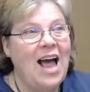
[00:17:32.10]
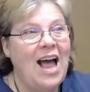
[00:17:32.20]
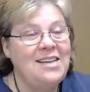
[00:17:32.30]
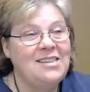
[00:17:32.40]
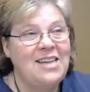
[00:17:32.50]

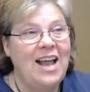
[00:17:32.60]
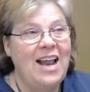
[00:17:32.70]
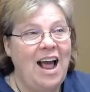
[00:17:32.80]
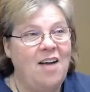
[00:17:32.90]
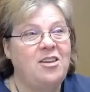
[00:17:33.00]
sat
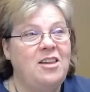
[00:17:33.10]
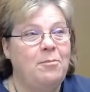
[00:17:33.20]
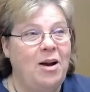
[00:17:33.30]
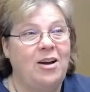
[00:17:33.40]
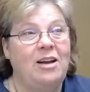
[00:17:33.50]
after the
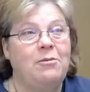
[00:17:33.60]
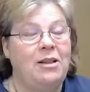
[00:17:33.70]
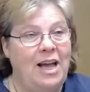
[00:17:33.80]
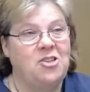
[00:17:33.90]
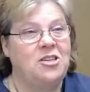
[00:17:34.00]
American
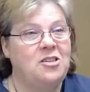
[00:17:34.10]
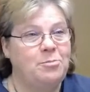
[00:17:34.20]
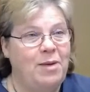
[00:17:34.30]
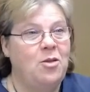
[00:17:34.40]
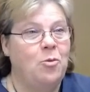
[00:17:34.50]
elections,
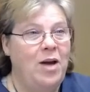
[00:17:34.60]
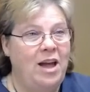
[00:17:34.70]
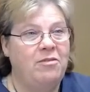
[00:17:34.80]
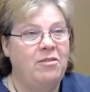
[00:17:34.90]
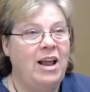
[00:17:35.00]
by the
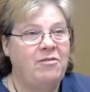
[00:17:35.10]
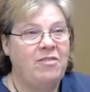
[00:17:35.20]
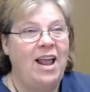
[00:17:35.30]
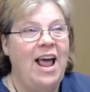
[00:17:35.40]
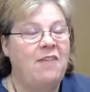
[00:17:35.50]
way, and I've
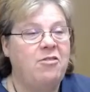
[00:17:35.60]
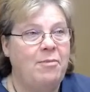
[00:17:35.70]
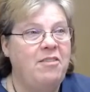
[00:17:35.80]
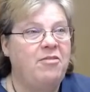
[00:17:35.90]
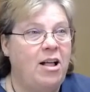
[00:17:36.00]
got half of
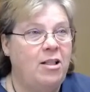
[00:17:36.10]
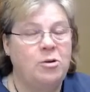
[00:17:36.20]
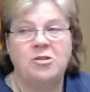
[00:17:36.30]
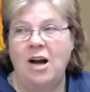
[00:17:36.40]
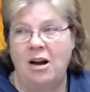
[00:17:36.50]
my
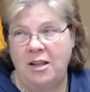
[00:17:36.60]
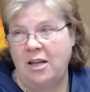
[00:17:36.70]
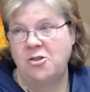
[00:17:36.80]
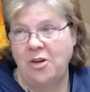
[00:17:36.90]
followers are out of the country.